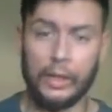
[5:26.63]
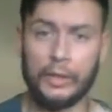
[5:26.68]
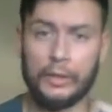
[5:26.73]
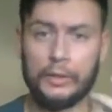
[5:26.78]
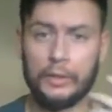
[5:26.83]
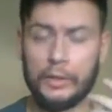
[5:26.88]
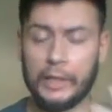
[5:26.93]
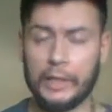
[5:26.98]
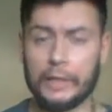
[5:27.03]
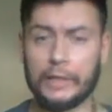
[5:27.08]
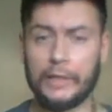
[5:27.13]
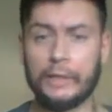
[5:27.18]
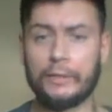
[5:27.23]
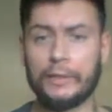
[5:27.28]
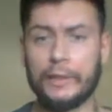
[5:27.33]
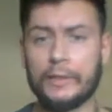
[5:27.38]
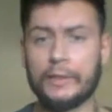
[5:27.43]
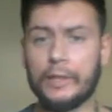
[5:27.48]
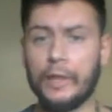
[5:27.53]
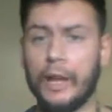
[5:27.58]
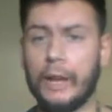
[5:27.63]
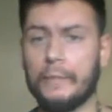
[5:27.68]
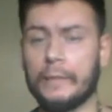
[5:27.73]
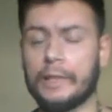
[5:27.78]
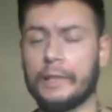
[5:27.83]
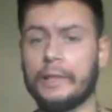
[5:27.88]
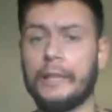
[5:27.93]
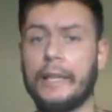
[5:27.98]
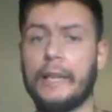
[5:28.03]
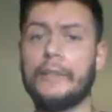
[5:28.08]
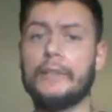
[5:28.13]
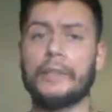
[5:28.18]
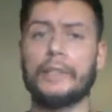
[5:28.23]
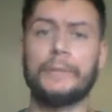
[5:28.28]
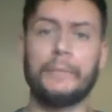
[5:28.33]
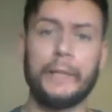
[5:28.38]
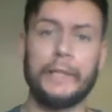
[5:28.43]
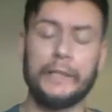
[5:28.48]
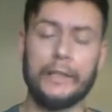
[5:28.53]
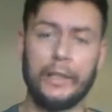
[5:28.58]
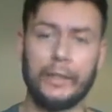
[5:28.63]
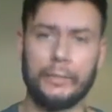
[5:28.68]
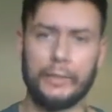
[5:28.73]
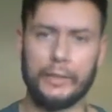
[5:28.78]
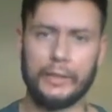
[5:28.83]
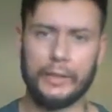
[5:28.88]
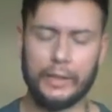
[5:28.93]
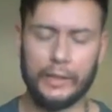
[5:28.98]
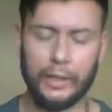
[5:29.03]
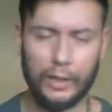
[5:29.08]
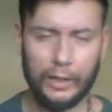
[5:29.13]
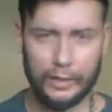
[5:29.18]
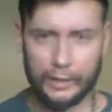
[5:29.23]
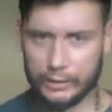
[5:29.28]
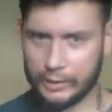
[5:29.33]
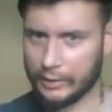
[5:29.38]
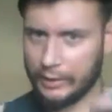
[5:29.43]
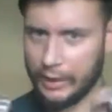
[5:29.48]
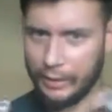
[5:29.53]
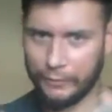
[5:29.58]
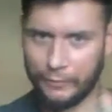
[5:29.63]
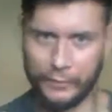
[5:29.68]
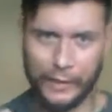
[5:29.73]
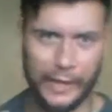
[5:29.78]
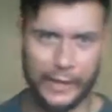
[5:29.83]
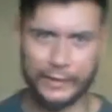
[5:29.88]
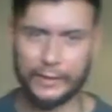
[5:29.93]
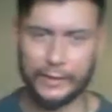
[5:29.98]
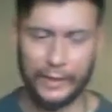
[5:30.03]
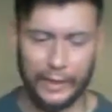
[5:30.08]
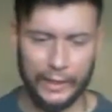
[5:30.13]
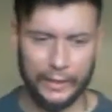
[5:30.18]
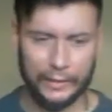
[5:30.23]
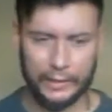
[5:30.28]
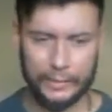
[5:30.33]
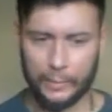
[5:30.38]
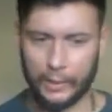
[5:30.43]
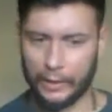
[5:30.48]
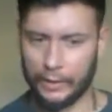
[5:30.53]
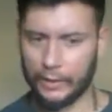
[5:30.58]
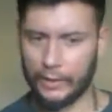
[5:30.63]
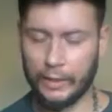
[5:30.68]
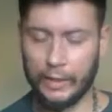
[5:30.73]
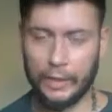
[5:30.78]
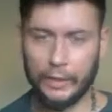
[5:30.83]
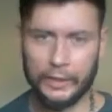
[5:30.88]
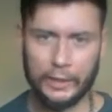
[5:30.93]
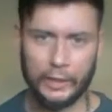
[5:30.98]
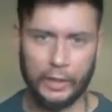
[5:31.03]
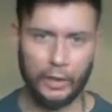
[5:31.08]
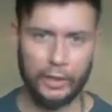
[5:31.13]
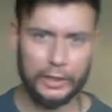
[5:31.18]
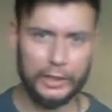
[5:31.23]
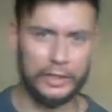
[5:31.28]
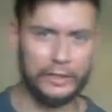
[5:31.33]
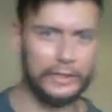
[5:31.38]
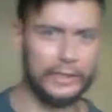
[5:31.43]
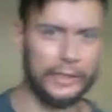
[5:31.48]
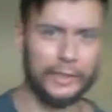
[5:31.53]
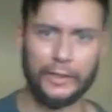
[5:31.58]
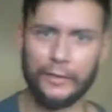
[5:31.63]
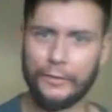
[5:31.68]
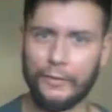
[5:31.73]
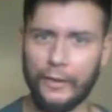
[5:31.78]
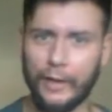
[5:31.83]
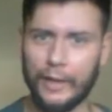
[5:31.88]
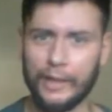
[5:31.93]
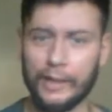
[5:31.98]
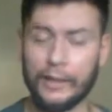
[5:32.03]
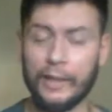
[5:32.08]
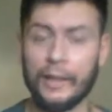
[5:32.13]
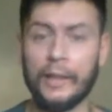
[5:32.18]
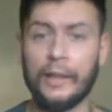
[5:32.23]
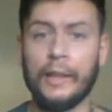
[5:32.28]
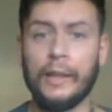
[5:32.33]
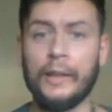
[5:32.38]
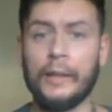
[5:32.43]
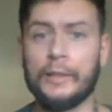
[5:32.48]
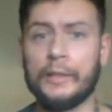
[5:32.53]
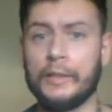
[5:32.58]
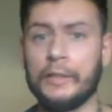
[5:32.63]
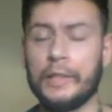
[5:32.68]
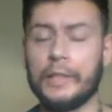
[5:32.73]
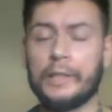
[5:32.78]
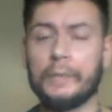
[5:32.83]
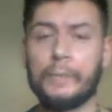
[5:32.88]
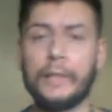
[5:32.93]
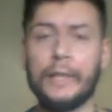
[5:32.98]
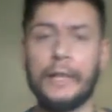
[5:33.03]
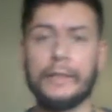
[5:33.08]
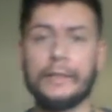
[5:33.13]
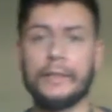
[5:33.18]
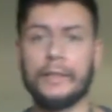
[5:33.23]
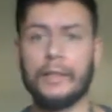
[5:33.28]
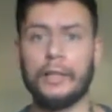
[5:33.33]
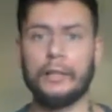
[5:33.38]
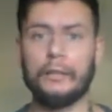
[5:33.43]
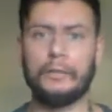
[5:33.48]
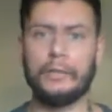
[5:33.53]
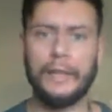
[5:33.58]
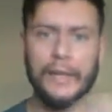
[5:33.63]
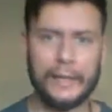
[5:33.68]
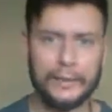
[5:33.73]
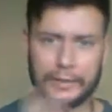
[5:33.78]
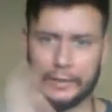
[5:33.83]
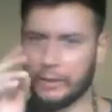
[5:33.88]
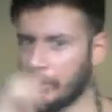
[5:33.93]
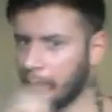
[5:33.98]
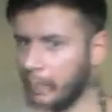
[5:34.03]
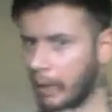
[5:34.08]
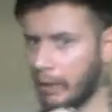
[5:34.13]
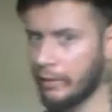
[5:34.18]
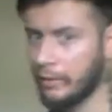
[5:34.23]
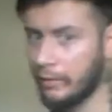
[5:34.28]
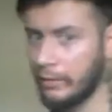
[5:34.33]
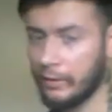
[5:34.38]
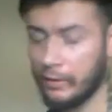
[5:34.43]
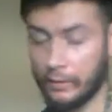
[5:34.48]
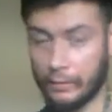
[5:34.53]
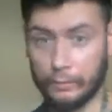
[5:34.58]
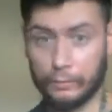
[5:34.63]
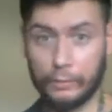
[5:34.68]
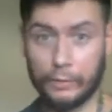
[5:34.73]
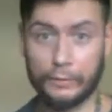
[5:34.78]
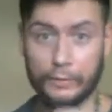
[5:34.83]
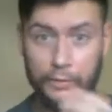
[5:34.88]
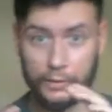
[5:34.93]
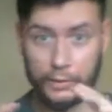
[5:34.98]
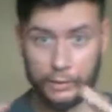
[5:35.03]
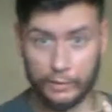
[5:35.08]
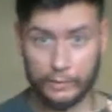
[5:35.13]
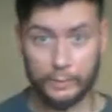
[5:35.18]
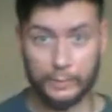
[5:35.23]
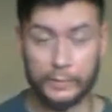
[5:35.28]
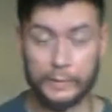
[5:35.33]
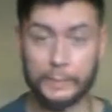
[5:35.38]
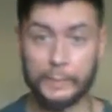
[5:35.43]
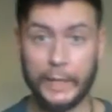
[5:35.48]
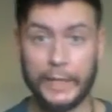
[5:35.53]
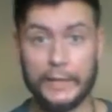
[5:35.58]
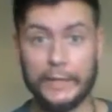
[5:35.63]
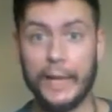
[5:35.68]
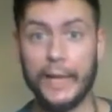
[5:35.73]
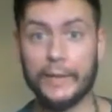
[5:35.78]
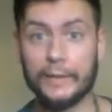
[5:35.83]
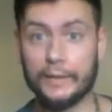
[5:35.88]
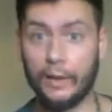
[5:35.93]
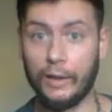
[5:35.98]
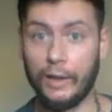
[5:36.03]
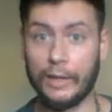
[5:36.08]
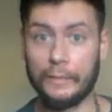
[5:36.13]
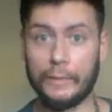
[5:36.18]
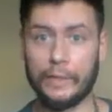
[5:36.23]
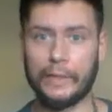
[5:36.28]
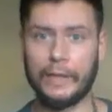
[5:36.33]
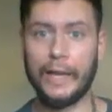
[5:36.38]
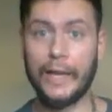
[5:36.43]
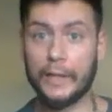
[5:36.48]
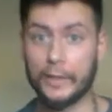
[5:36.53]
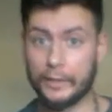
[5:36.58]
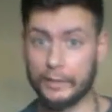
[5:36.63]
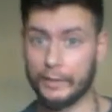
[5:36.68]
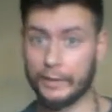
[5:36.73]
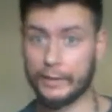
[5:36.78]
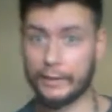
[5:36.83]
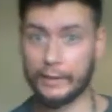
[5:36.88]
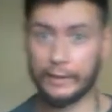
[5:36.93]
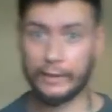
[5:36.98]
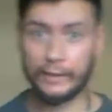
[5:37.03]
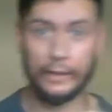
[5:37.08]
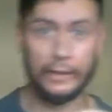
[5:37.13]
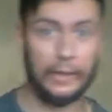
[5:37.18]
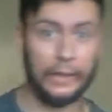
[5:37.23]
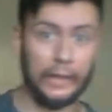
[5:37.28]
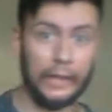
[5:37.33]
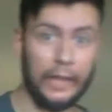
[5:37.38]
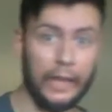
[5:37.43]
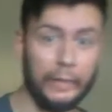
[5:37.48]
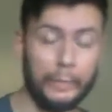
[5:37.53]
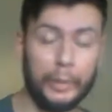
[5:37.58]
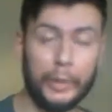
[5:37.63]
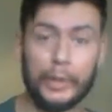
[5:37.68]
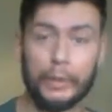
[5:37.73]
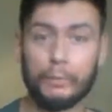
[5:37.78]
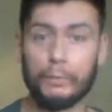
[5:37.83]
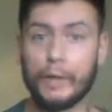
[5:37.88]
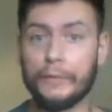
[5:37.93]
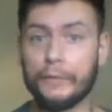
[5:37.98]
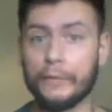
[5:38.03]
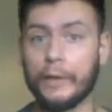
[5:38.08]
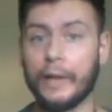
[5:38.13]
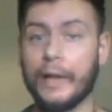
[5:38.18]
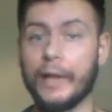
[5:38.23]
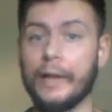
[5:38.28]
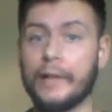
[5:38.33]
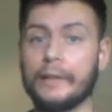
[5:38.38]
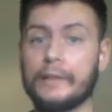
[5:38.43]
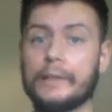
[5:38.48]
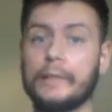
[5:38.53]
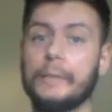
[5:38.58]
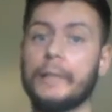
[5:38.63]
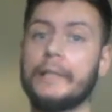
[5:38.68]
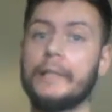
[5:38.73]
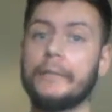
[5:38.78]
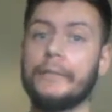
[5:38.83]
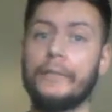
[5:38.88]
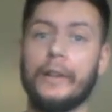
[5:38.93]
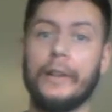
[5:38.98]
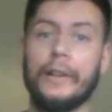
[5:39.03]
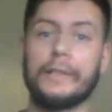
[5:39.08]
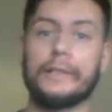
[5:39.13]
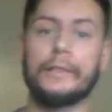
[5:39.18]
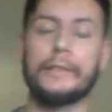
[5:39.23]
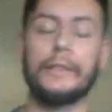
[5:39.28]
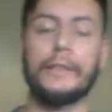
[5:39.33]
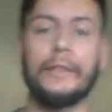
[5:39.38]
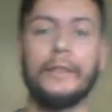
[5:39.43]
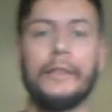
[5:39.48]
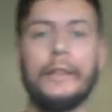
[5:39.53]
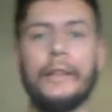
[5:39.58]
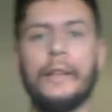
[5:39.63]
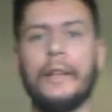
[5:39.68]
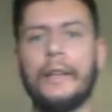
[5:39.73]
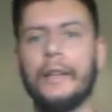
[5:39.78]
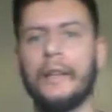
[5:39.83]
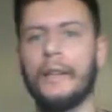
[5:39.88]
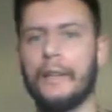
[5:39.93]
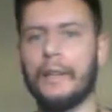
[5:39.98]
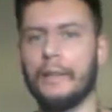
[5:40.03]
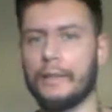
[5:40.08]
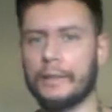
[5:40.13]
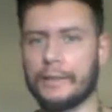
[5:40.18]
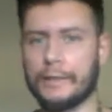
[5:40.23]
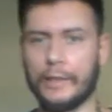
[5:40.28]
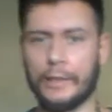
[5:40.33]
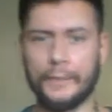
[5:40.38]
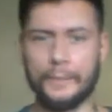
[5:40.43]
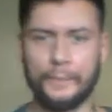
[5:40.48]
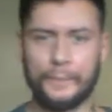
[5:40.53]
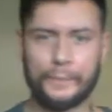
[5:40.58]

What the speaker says: you need to have good timing to get your speed up. You can't just have fast hands but you can't use it in a fight. You need to be able to react to your opponent with good speed and timing, accuracy, and pull it with your hands to make it faster. So